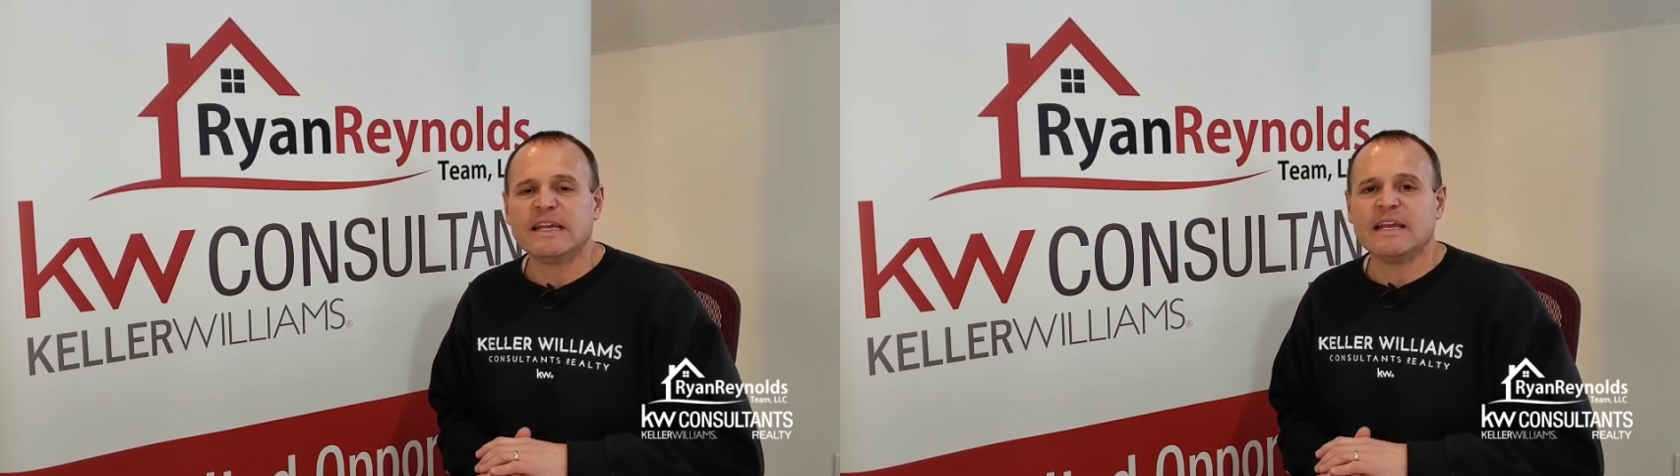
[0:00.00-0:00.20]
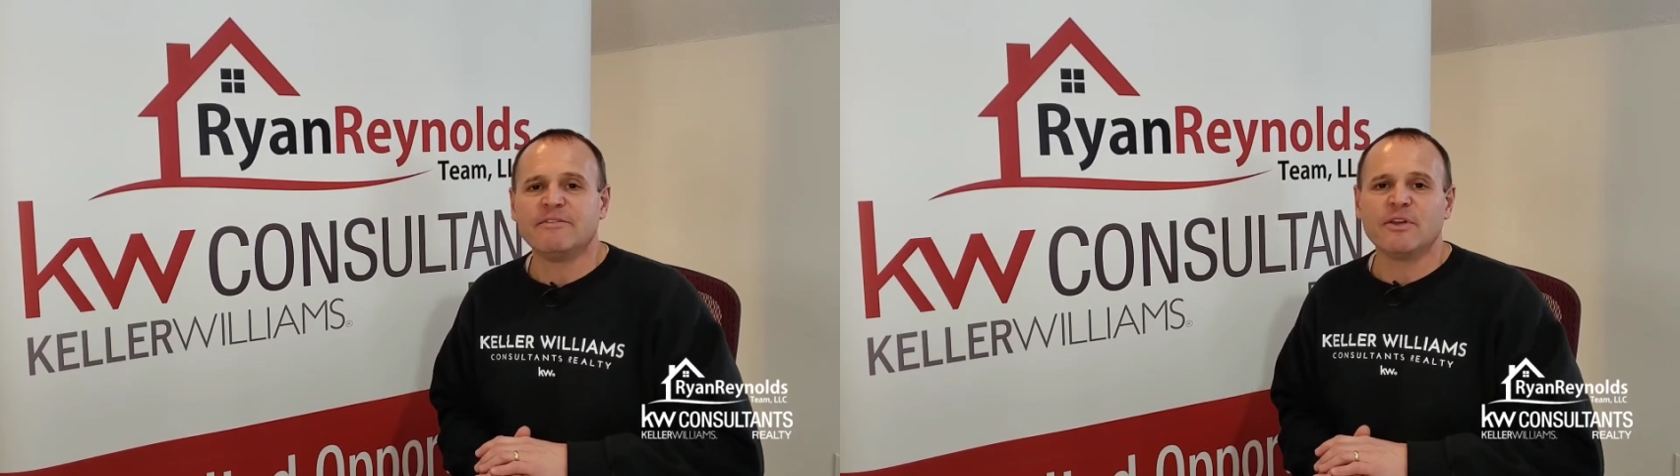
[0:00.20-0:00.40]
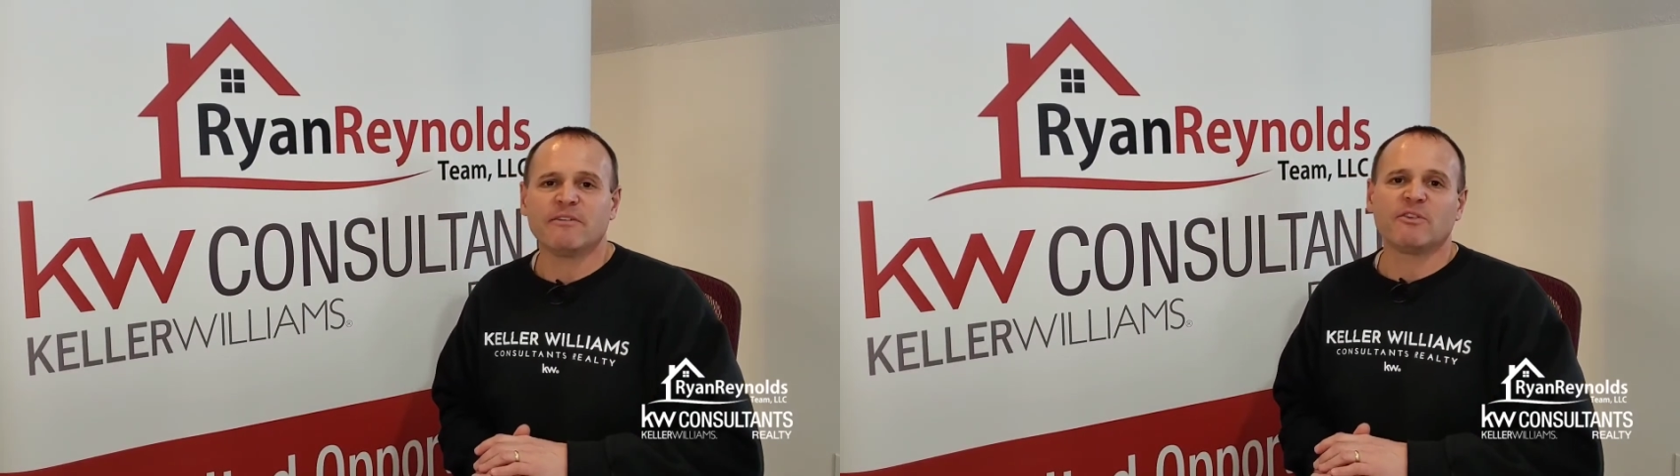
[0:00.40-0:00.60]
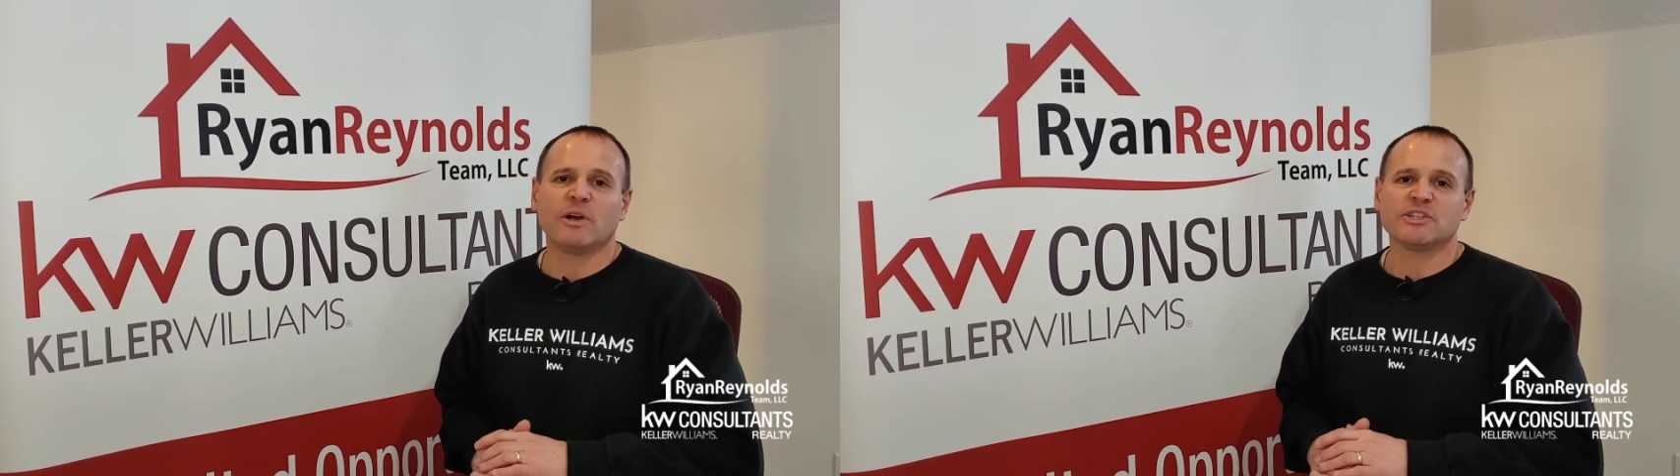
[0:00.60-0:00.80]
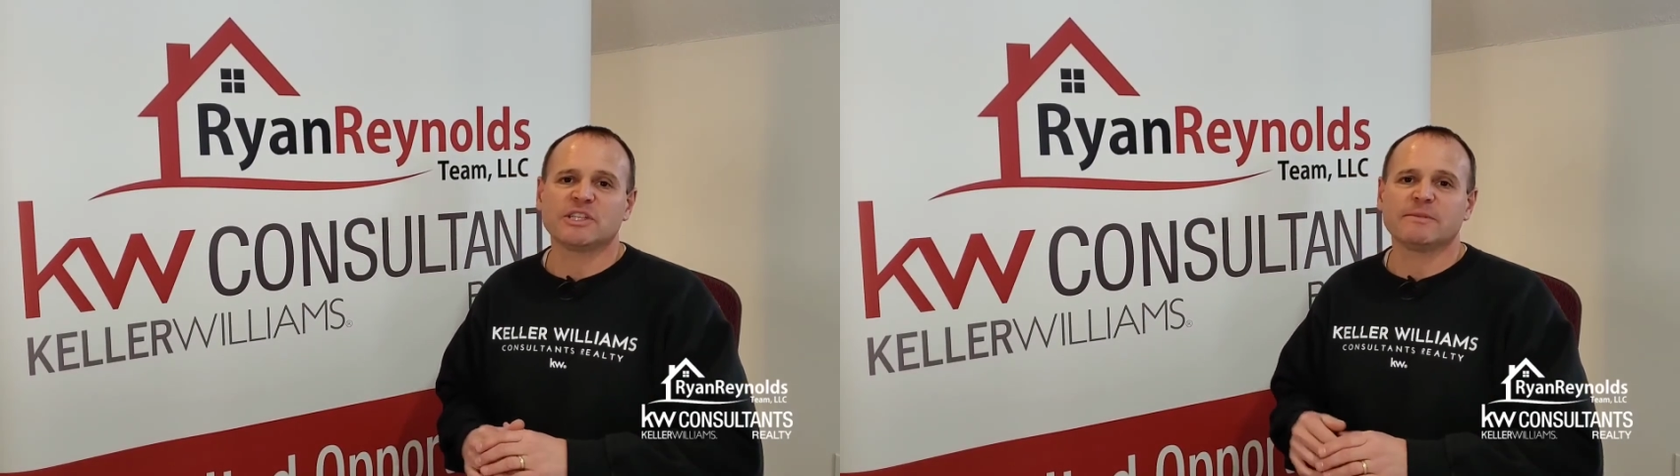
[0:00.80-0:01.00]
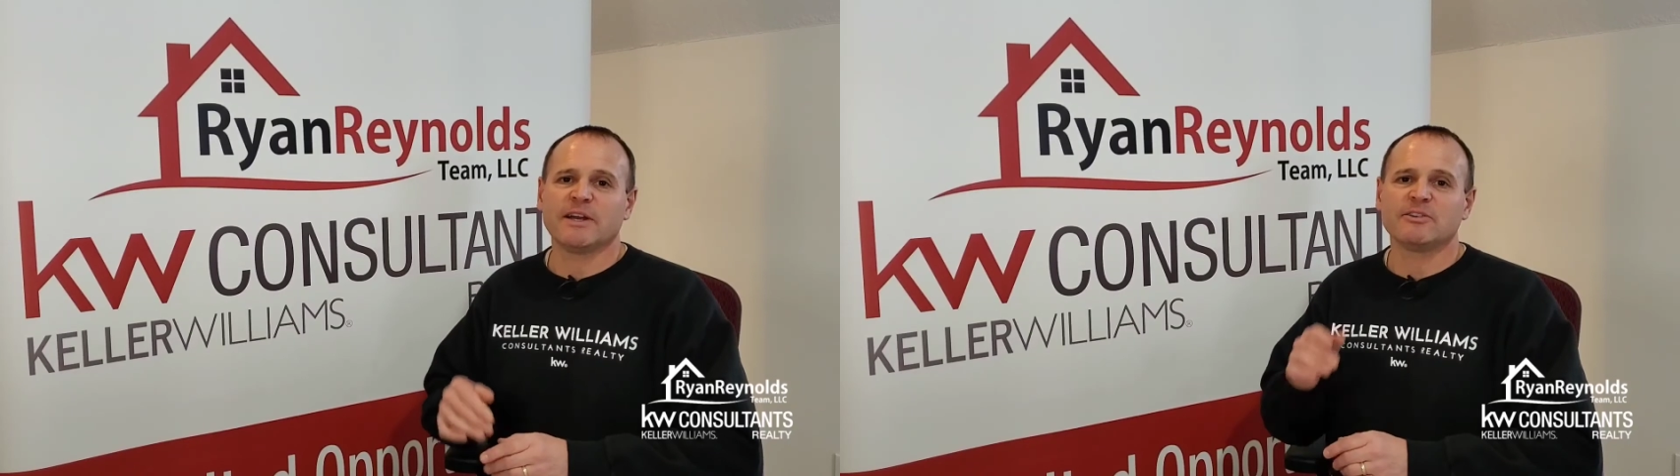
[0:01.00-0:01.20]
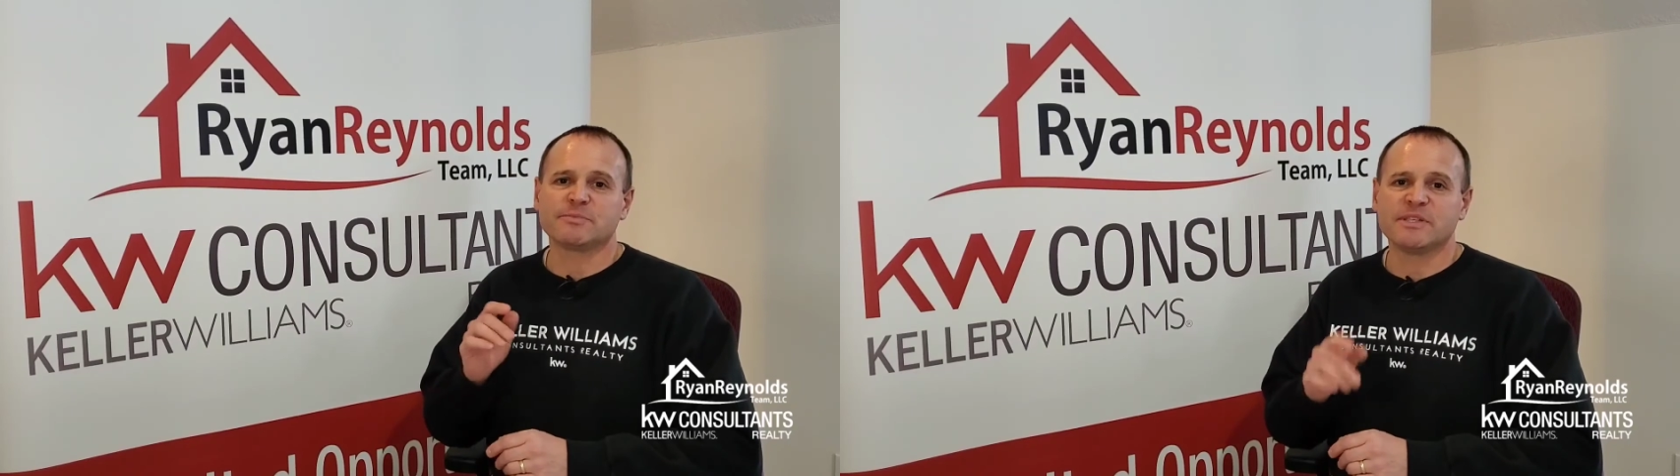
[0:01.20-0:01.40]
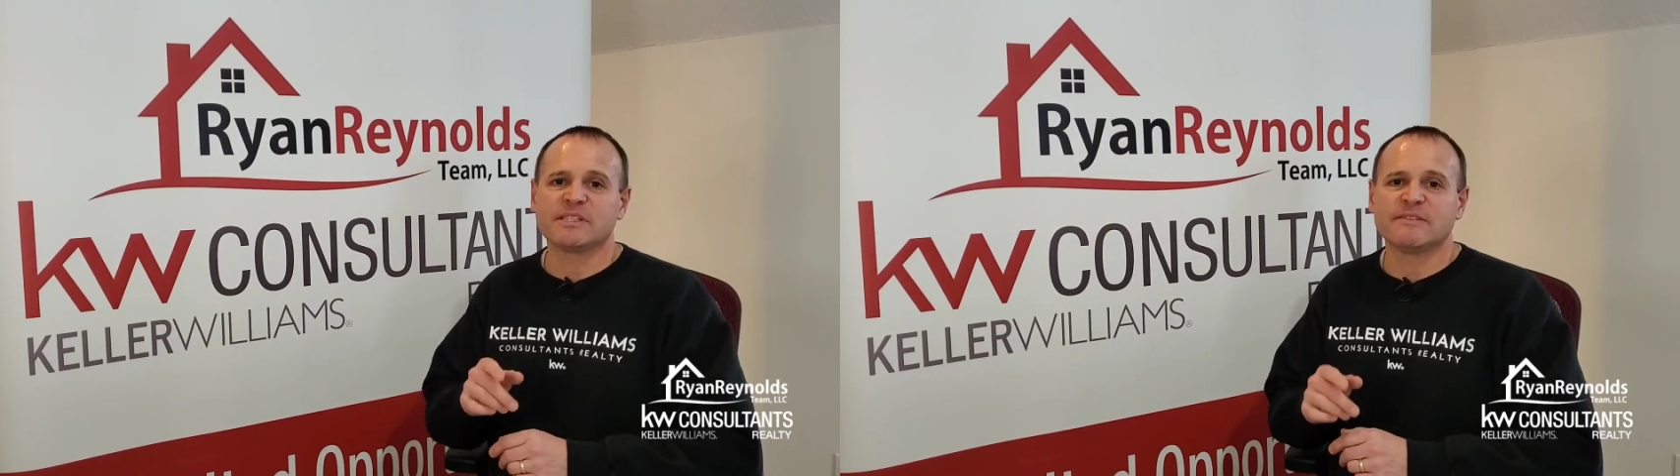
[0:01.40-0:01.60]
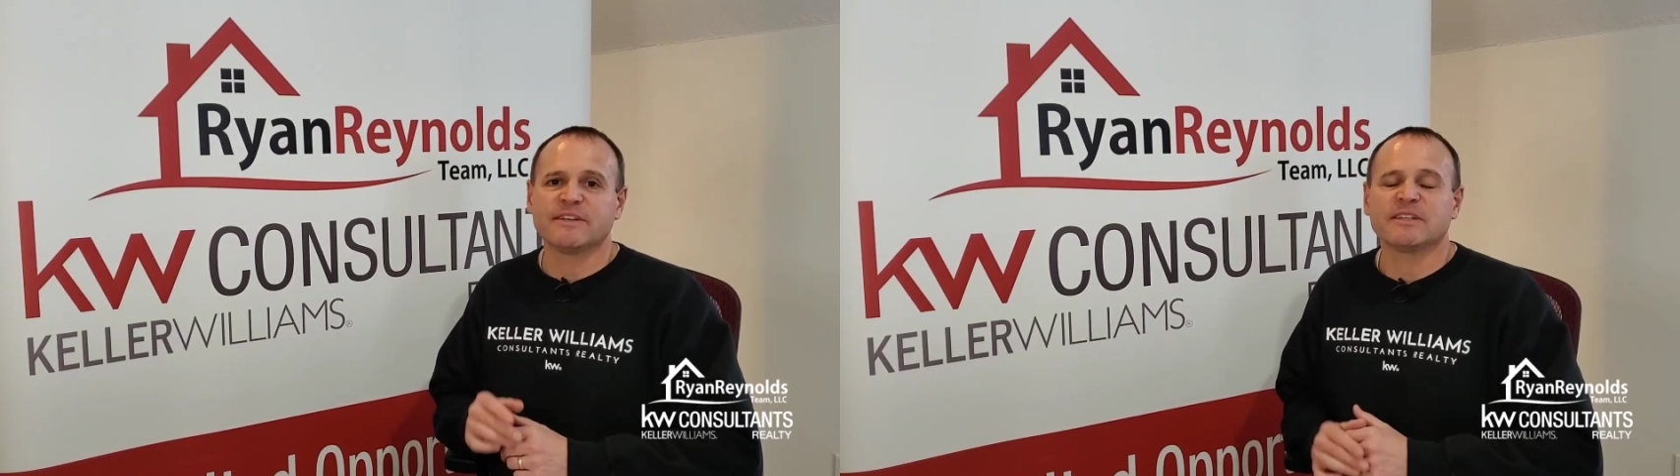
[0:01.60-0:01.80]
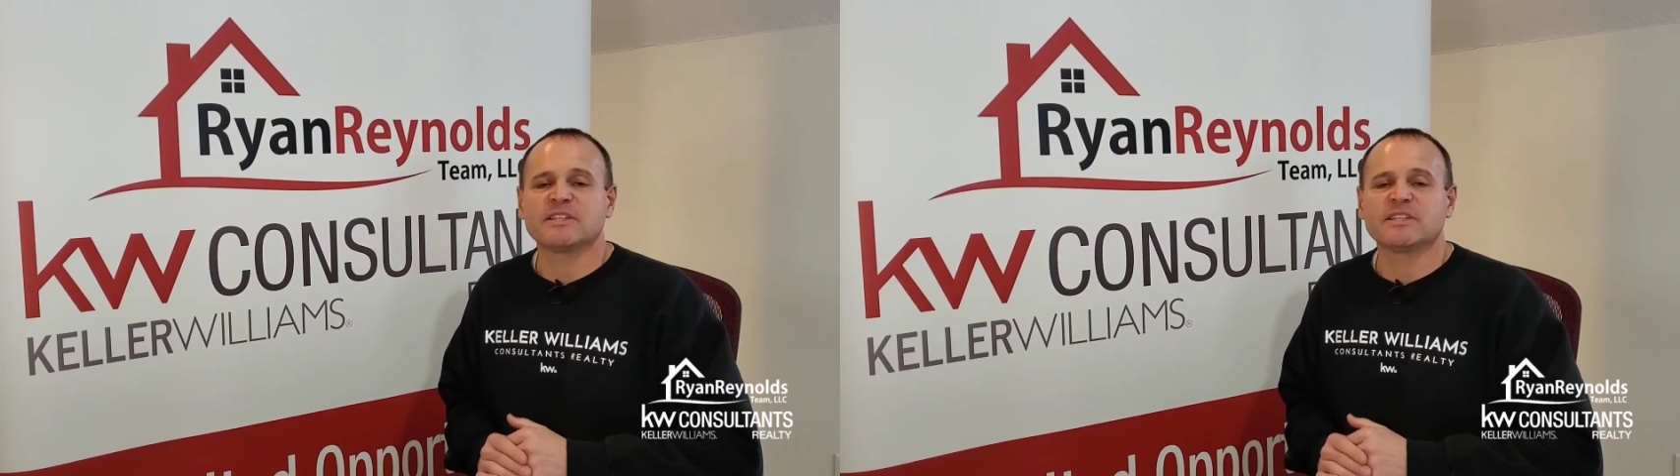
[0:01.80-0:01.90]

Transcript: If you have questions about your specific